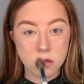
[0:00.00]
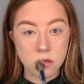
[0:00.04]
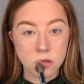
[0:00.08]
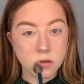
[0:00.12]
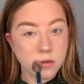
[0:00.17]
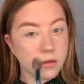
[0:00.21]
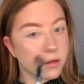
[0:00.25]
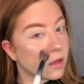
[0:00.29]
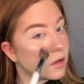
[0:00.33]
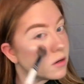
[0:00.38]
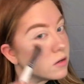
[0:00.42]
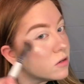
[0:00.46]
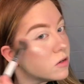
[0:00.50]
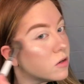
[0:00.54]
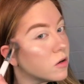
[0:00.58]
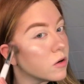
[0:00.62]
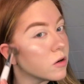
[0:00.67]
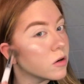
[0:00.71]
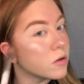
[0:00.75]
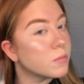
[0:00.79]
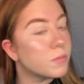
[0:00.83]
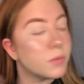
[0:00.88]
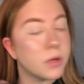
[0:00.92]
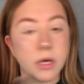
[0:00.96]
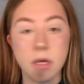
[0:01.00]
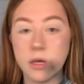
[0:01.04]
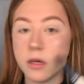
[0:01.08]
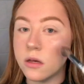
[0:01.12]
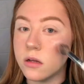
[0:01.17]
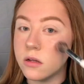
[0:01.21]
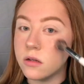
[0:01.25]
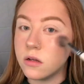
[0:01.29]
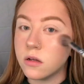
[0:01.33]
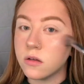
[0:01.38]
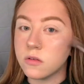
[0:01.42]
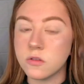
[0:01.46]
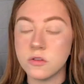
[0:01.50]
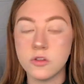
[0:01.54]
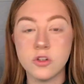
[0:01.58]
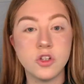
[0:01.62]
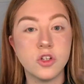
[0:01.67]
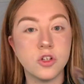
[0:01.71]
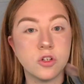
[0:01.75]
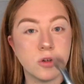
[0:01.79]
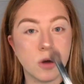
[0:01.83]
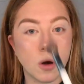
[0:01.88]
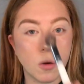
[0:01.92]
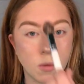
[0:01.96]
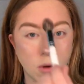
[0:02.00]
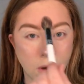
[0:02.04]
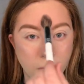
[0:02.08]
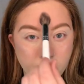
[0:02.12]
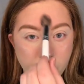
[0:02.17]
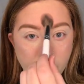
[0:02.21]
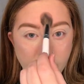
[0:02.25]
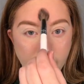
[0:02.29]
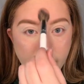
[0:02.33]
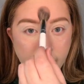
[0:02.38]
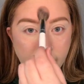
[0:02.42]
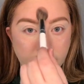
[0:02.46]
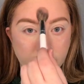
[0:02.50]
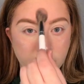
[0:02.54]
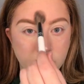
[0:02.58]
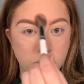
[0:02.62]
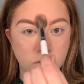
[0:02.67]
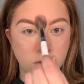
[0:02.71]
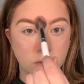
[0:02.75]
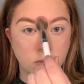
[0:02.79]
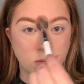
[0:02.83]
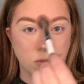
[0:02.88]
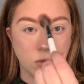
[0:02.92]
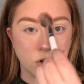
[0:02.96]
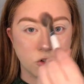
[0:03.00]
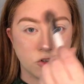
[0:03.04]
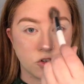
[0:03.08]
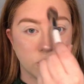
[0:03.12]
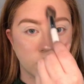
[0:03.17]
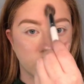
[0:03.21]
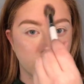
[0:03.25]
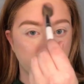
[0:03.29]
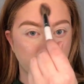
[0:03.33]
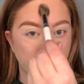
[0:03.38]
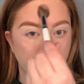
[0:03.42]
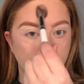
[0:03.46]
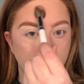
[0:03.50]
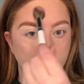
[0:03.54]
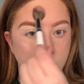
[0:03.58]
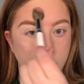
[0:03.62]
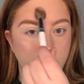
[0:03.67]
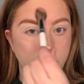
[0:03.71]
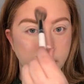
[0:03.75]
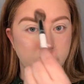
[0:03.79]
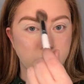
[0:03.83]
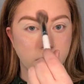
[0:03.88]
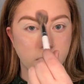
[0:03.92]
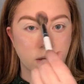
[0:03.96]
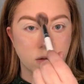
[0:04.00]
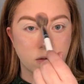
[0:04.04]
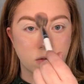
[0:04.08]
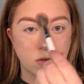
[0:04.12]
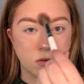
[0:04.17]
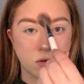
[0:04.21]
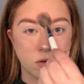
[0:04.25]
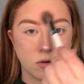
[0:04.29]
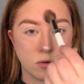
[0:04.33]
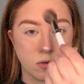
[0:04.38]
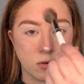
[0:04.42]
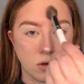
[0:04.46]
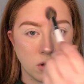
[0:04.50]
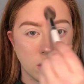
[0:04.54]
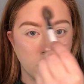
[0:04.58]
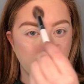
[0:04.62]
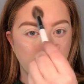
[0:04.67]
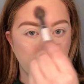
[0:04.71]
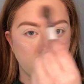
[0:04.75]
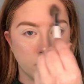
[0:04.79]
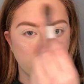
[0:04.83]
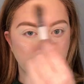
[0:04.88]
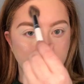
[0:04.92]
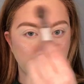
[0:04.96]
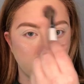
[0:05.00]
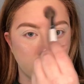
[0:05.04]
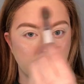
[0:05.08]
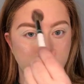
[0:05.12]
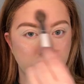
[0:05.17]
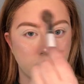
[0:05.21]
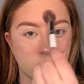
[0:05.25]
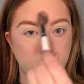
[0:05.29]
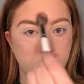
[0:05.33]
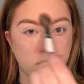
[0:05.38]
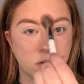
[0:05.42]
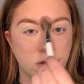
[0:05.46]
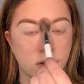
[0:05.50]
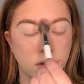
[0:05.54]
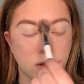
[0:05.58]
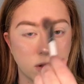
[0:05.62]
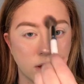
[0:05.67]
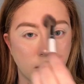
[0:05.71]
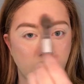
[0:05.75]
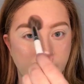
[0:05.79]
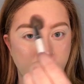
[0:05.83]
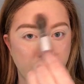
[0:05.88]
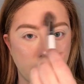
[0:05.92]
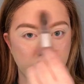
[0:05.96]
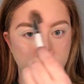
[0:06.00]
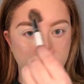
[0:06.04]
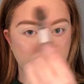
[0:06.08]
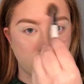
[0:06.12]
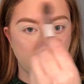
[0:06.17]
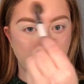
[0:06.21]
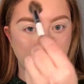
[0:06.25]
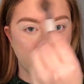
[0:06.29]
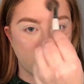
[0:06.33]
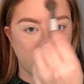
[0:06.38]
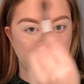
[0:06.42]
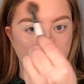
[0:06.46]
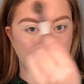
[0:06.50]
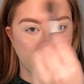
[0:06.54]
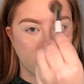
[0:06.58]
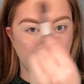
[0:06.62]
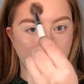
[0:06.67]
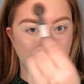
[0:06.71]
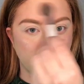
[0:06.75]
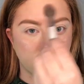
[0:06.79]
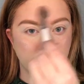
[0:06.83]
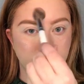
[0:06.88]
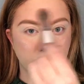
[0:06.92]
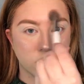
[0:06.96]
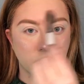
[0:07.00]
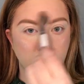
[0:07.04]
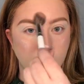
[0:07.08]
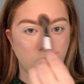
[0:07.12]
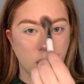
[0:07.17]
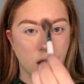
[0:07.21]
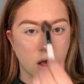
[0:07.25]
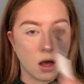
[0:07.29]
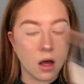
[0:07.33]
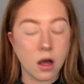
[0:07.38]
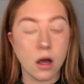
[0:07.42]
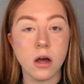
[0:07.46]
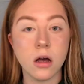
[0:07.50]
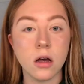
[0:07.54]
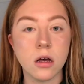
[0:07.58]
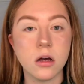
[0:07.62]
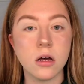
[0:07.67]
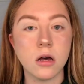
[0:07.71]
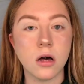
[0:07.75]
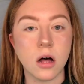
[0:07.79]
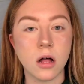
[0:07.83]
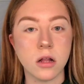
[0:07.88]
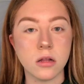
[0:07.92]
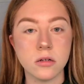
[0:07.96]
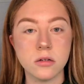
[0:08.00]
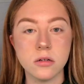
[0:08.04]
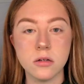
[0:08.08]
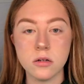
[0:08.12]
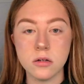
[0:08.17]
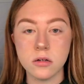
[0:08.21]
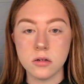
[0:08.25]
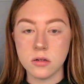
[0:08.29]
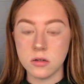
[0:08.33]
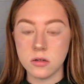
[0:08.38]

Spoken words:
That dark pink doesn't show up as much as I would like it to, but it still has that nice color.